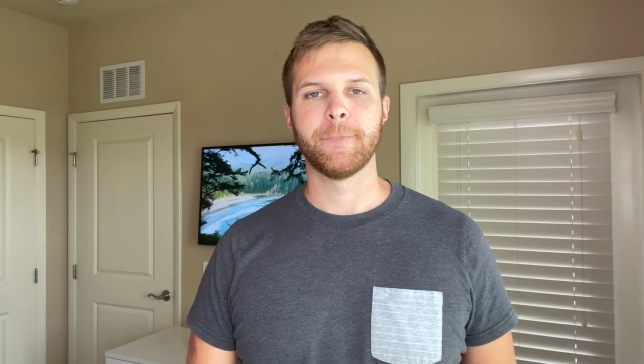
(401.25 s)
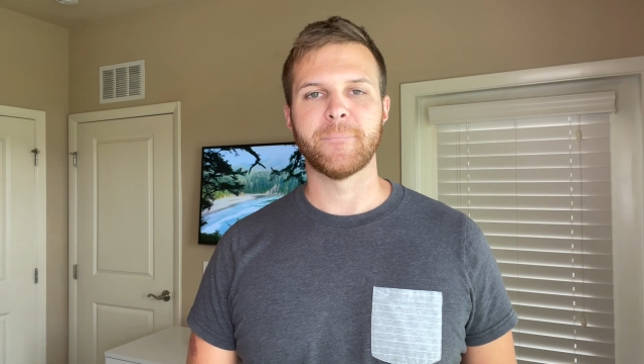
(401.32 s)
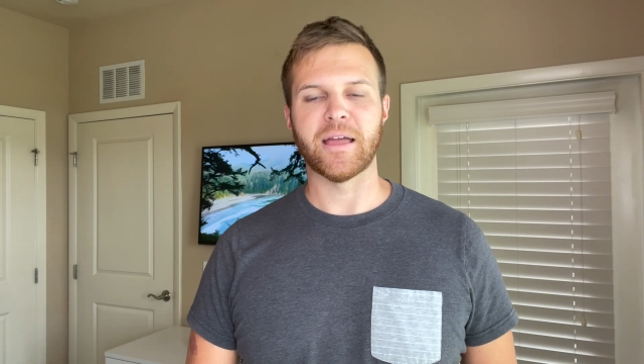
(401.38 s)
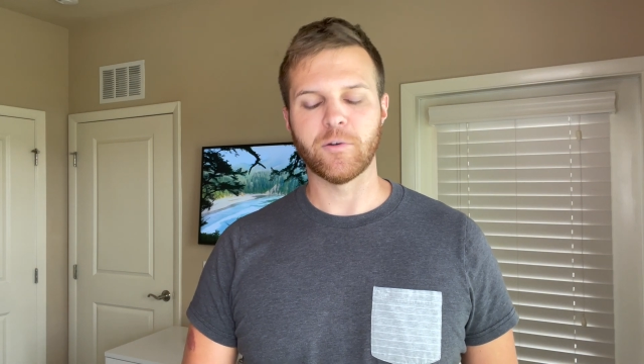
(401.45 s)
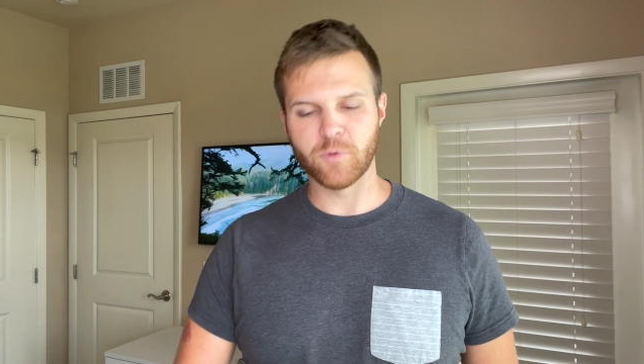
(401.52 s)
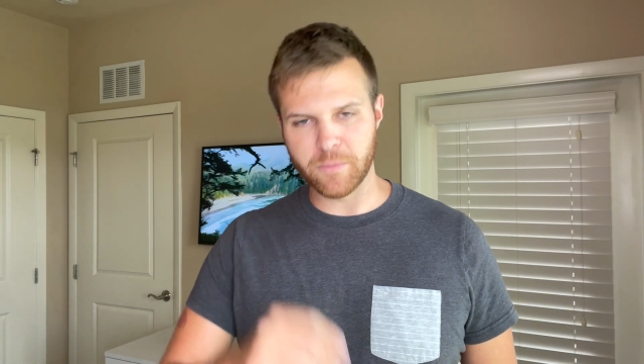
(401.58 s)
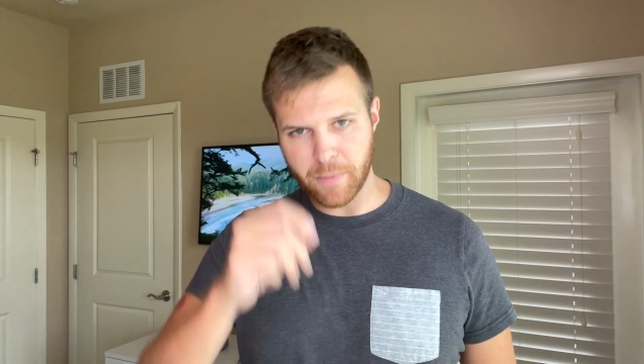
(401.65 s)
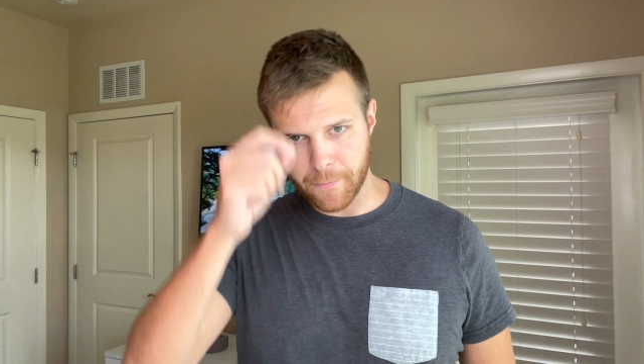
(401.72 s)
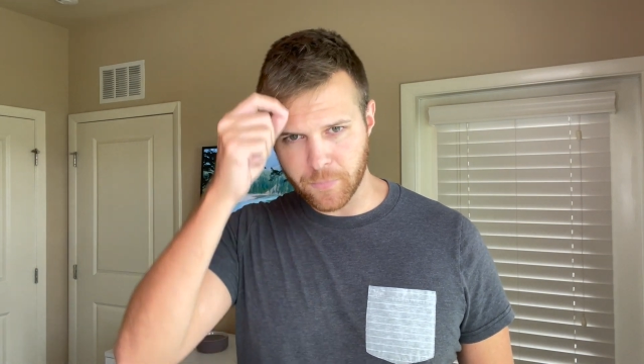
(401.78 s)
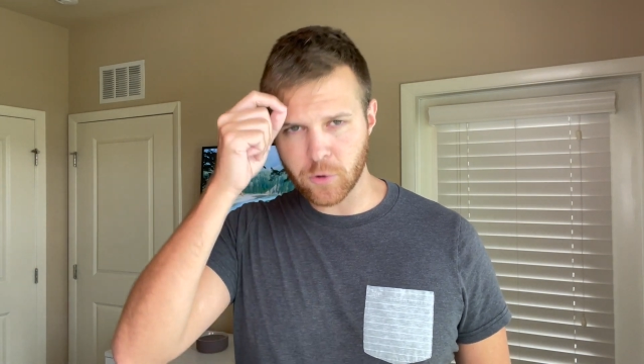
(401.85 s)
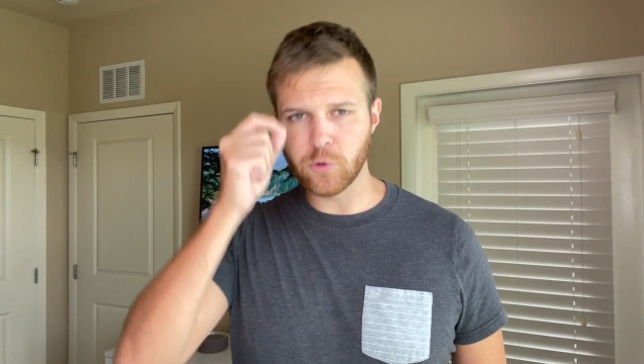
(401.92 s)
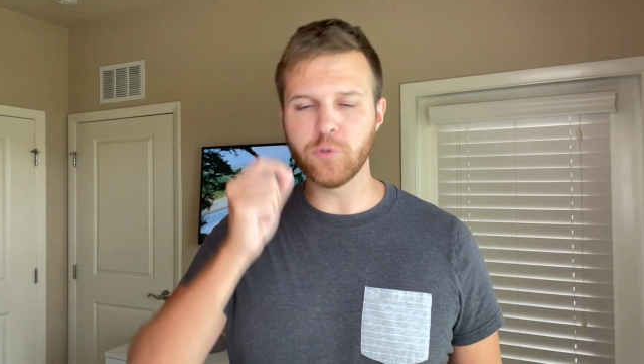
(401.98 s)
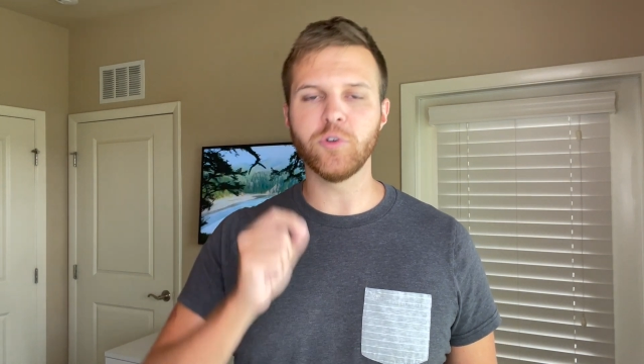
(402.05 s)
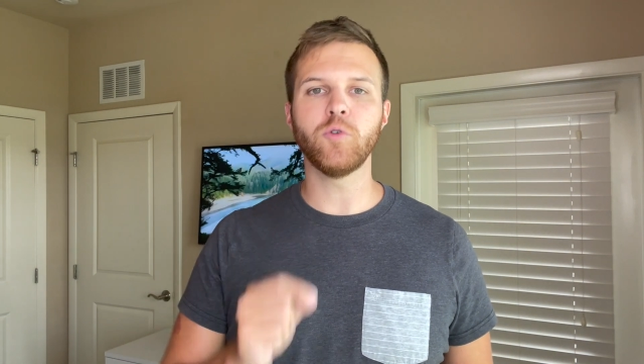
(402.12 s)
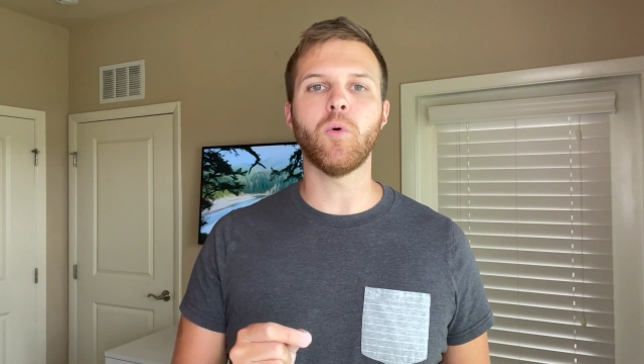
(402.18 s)
And remember
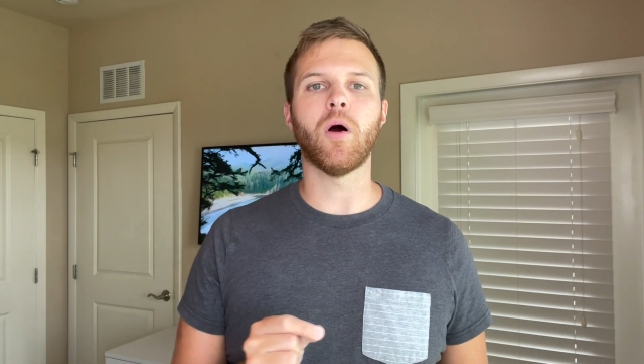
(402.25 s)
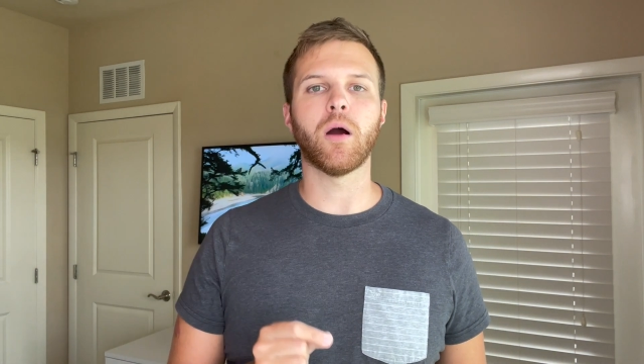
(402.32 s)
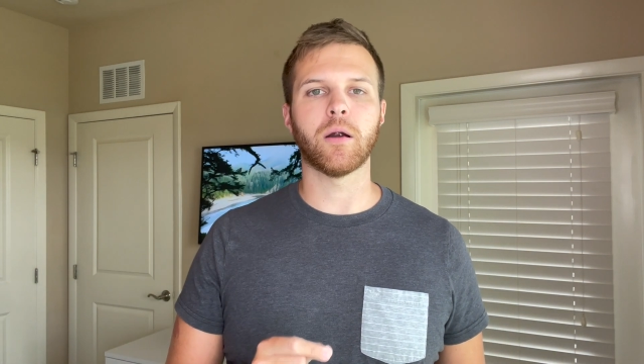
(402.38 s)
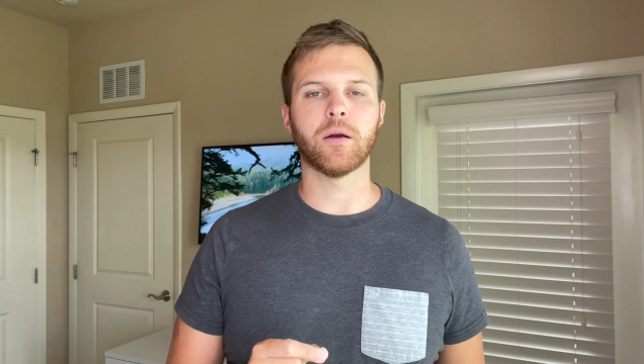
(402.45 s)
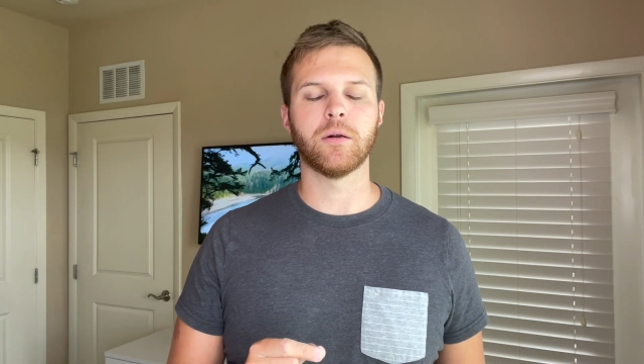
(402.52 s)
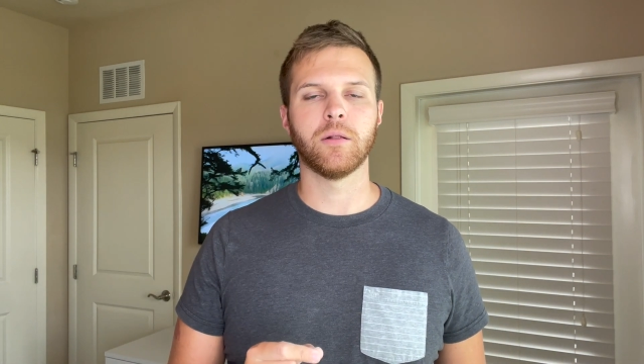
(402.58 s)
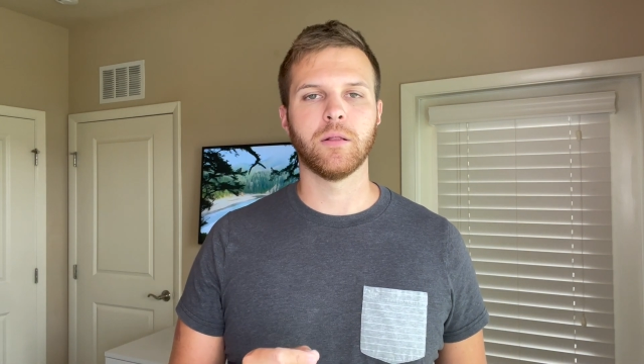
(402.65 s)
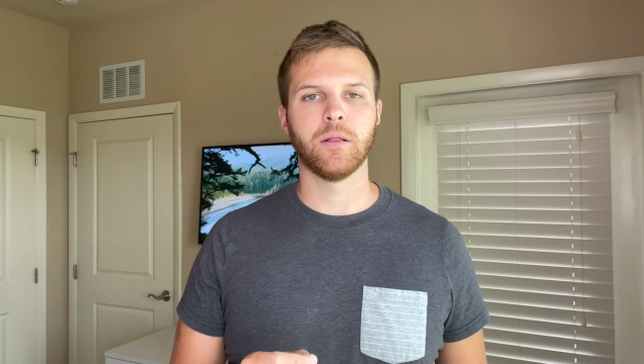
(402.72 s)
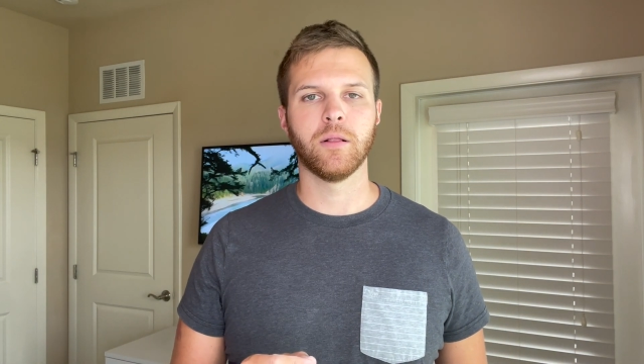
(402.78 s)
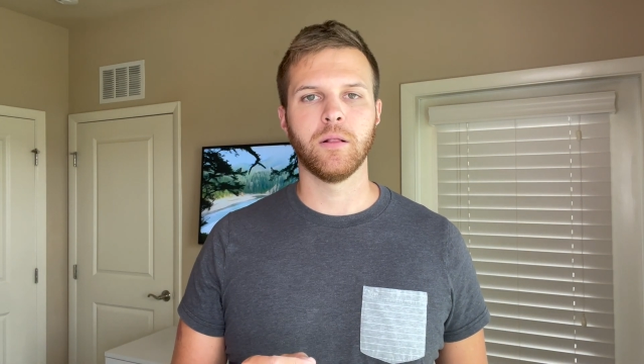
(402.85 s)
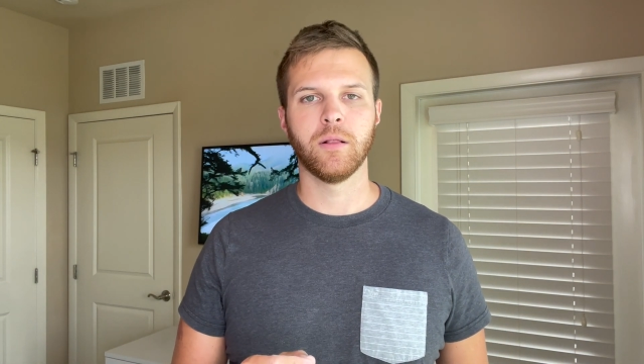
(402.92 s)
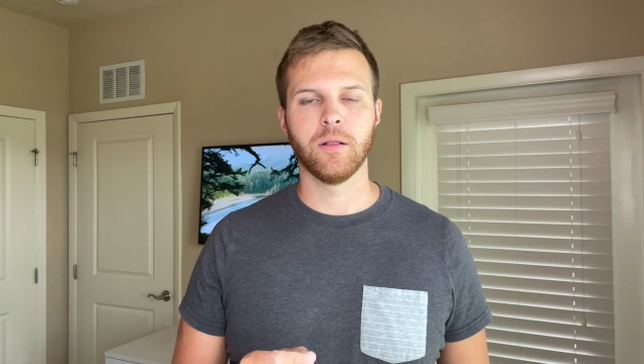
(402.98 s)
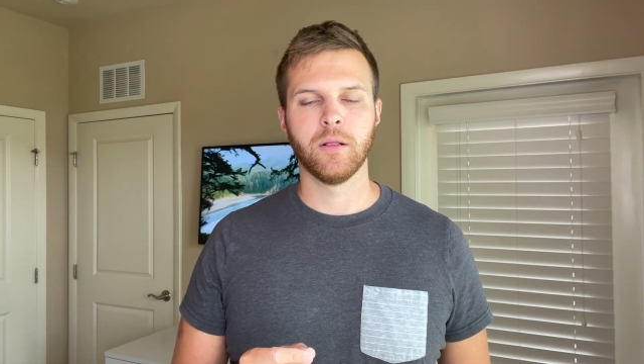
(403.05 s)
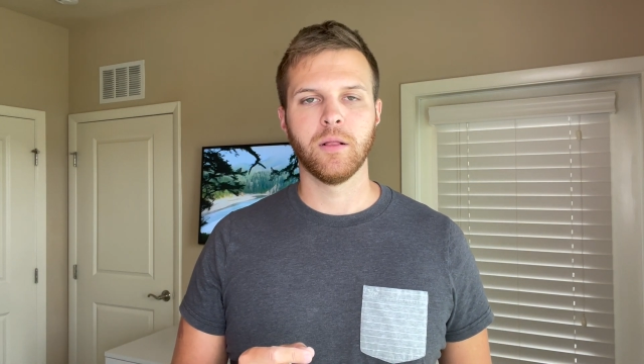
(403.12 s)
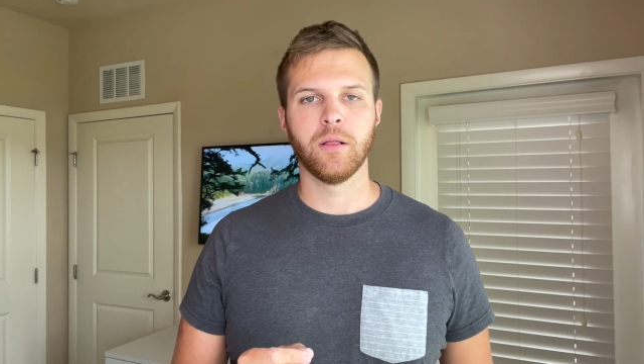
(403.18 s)
who you are
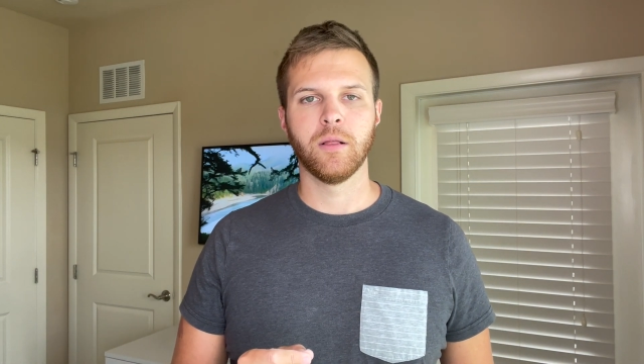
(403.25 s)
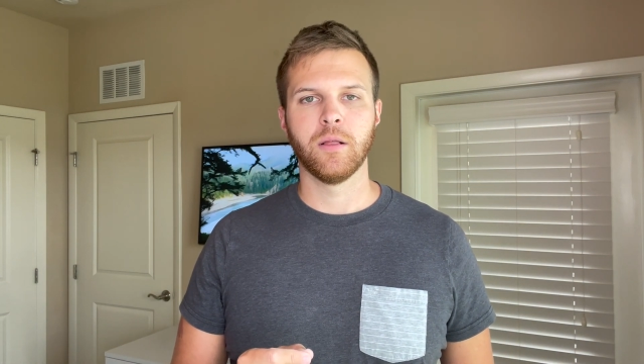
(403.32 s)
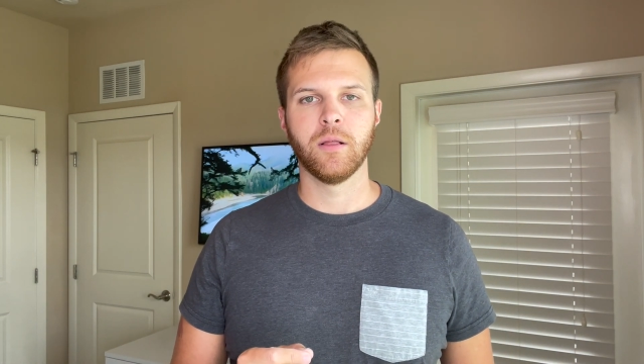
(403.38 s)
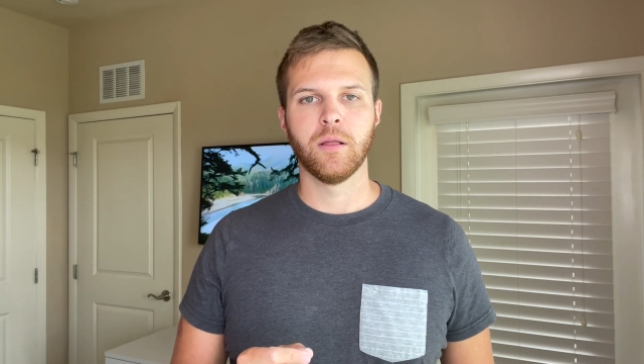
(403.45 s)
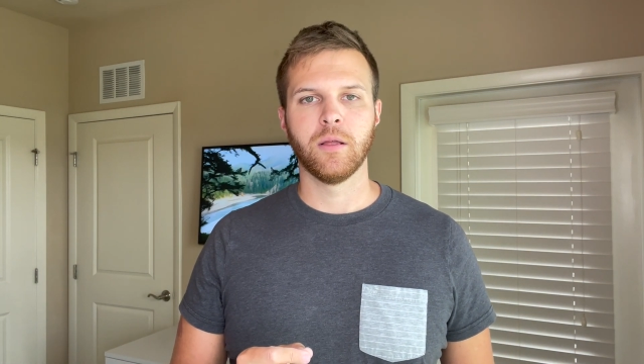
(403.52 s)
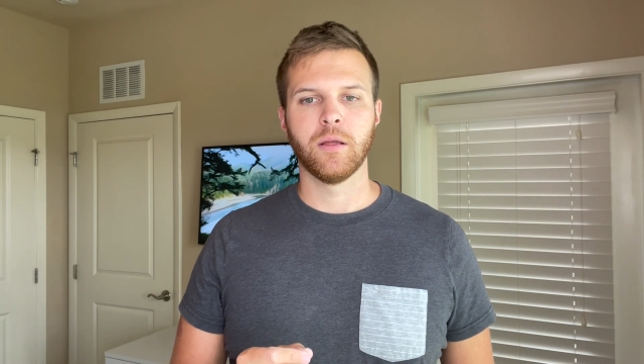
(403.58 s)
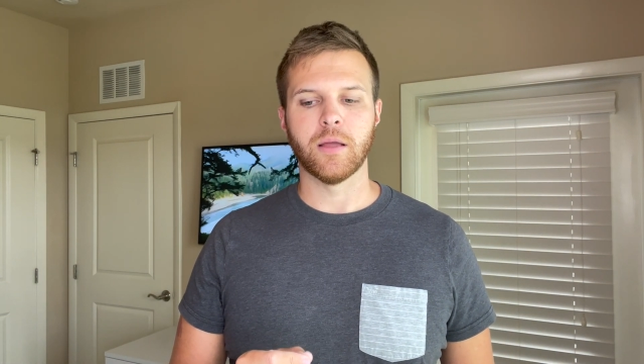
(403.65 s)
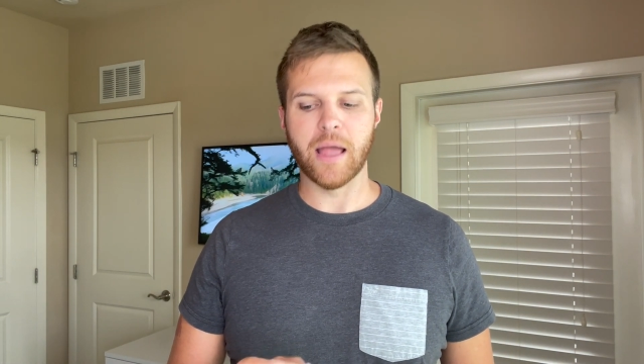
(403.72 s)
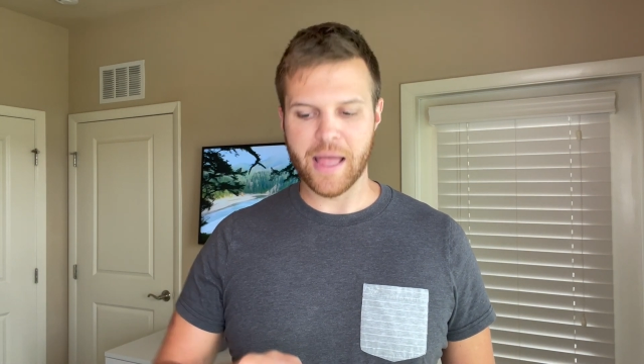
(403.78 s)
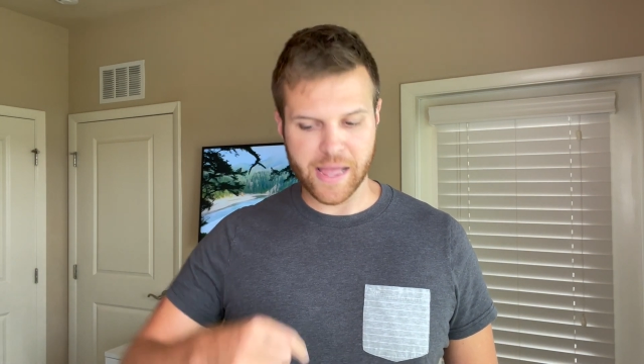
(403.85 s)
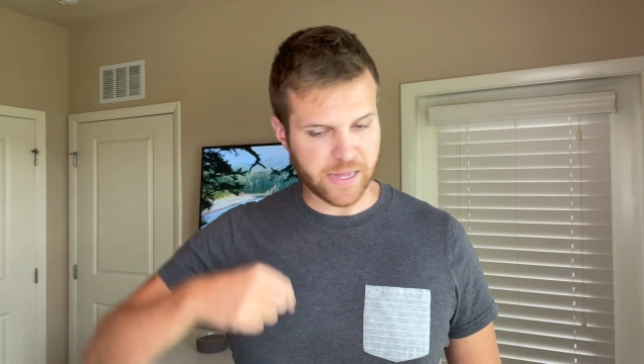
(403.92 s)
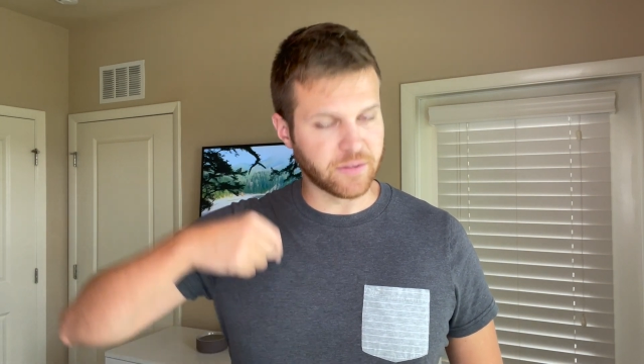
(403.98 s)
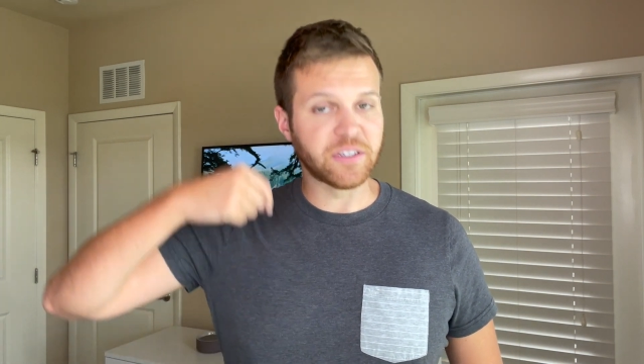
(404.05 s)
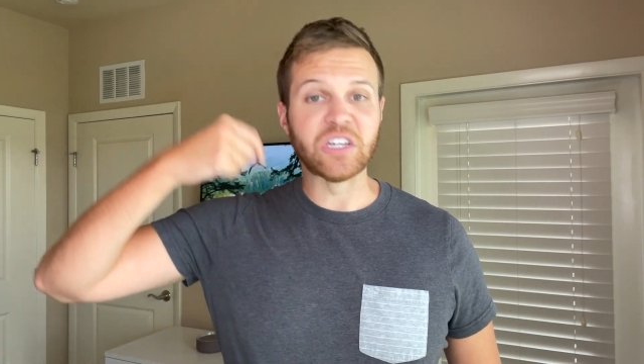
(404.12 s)
and